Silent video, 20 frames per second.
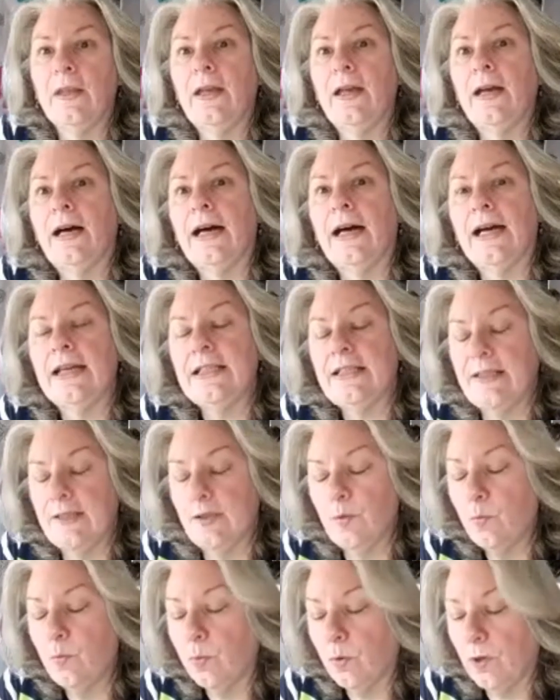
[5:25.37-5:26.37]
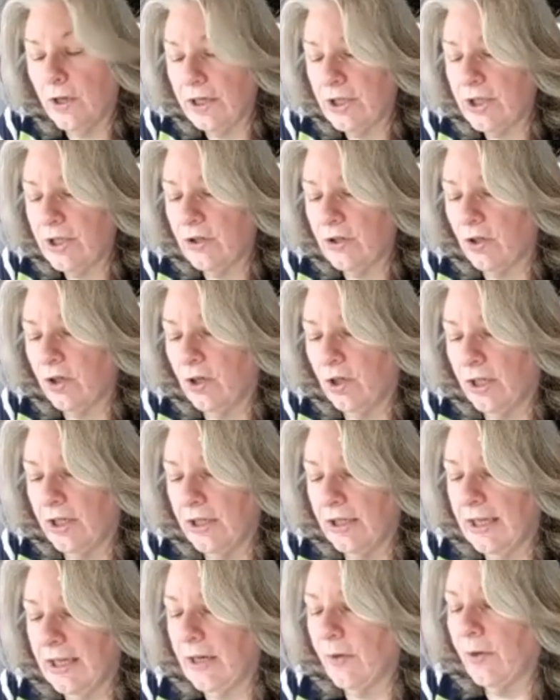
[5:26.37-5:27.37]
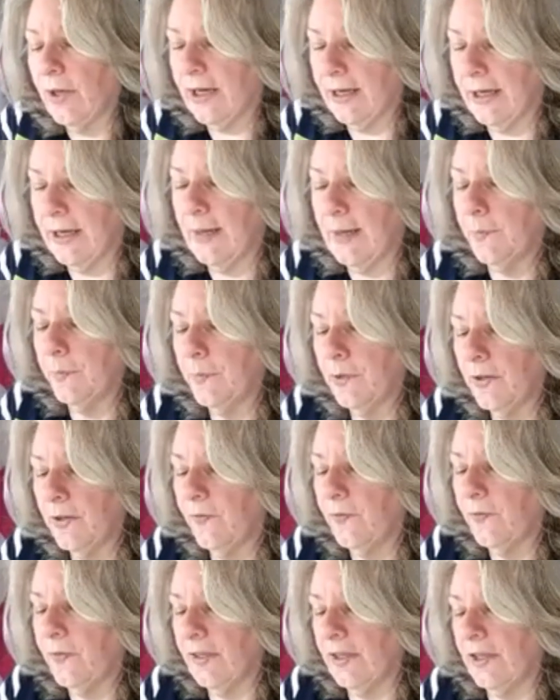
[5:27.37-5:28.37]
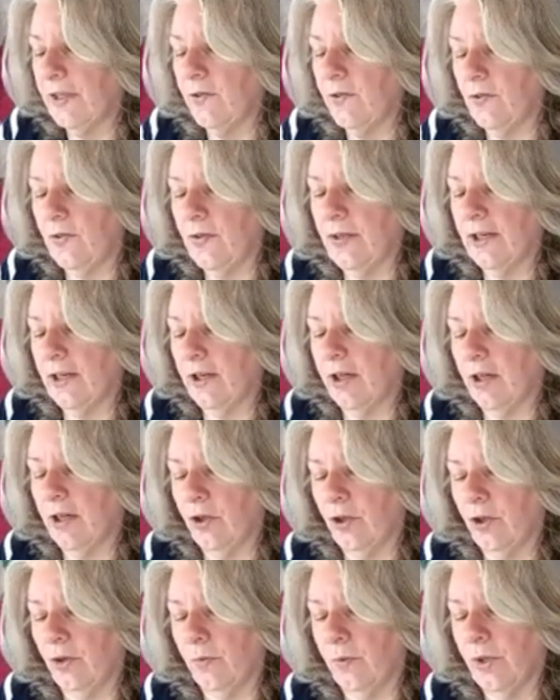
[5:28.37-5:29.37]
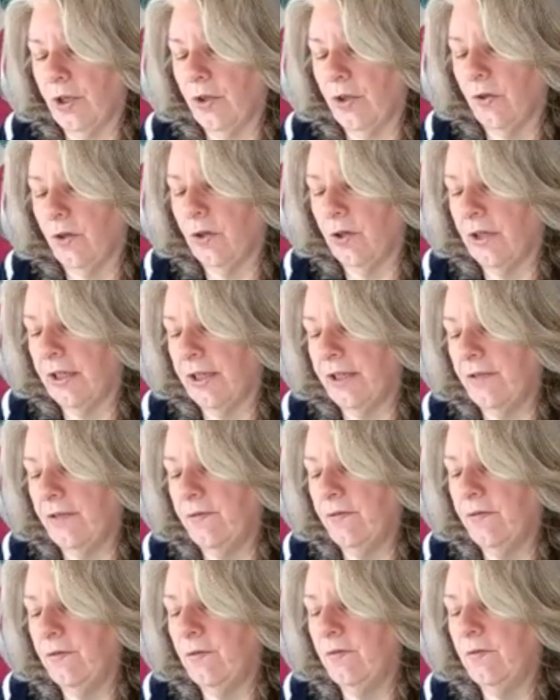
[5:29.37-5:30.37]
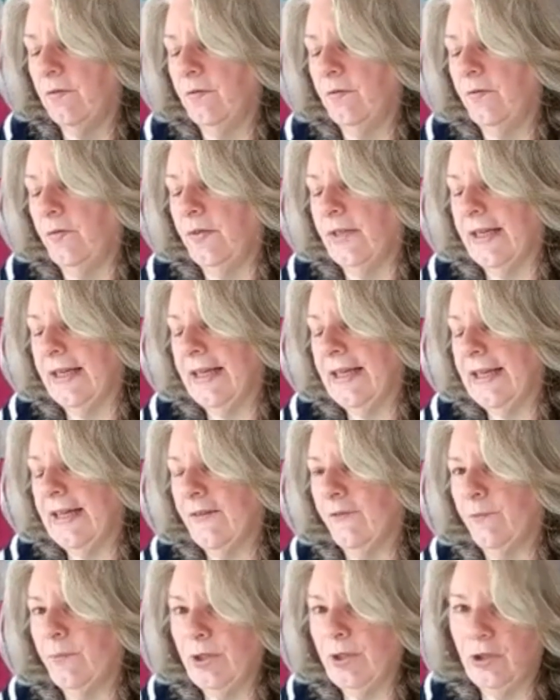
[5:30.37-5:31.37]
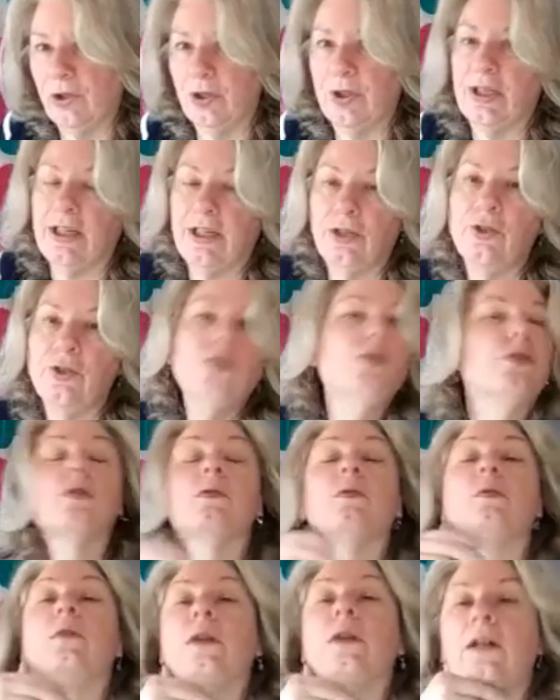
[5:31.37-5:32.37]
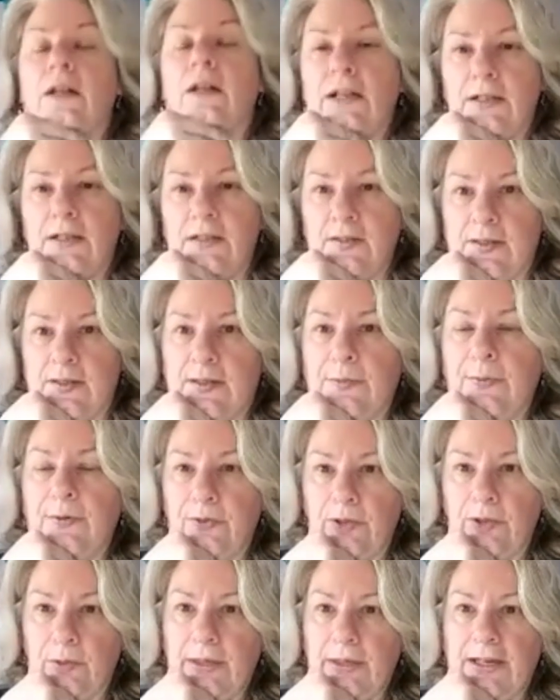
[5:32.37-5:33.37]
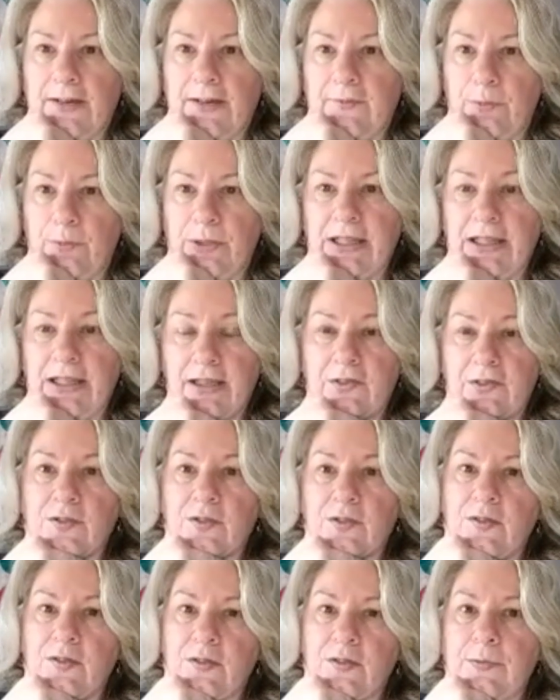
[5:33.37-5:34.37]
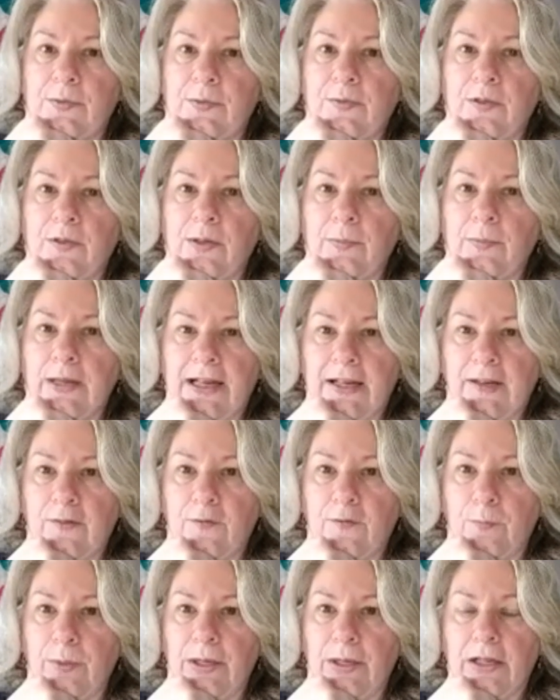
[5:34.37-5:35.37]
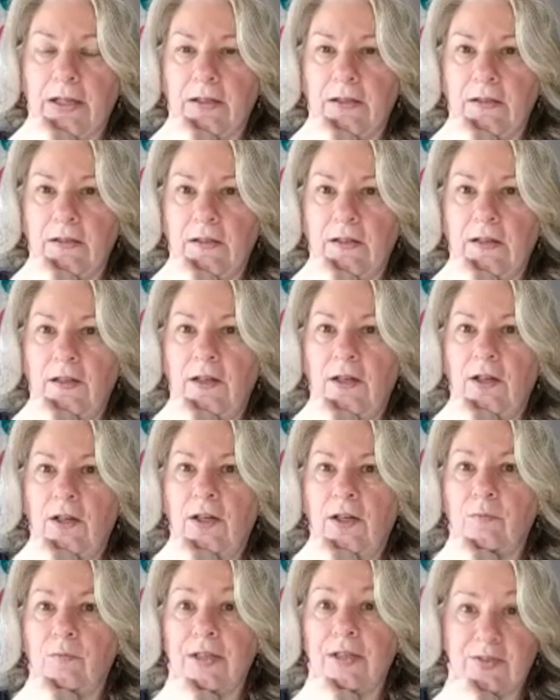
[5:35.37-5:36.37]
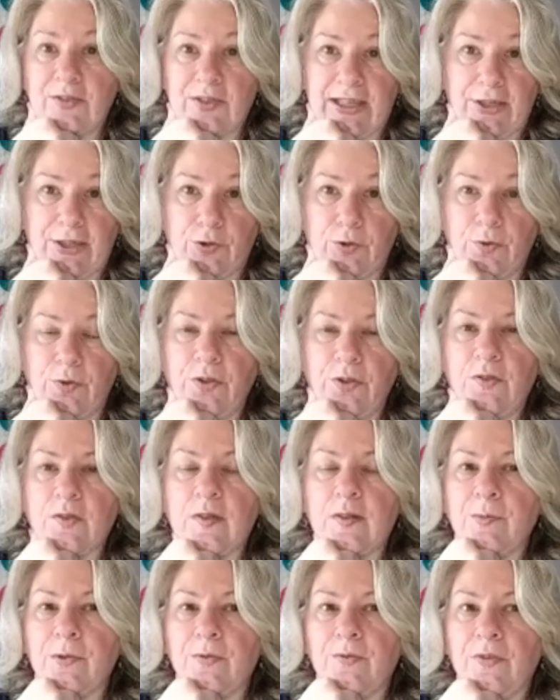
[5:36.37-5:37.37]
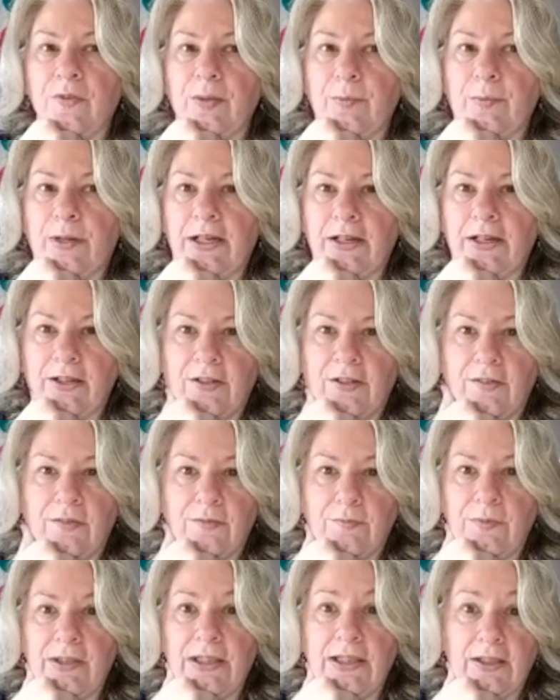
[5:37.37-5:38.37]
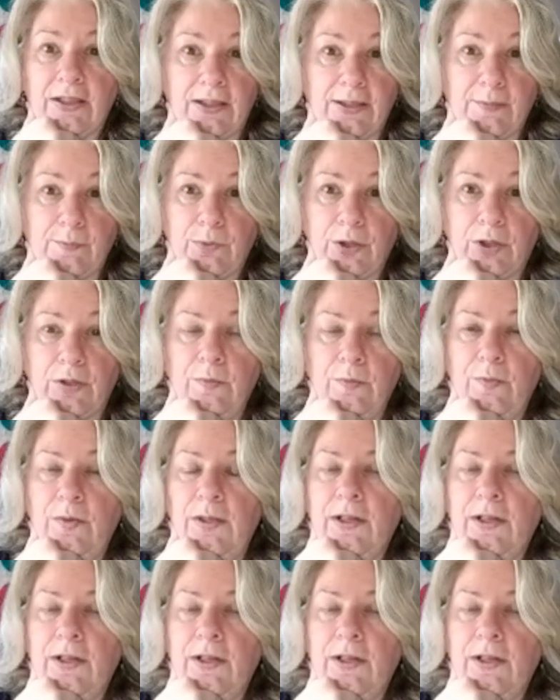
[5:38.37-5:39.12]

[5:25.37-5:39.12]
I did want to call out a couple of things that are going on that have been changed. Some of them have been canceled. Some of them have been rescheduled. Some of them are in limbo.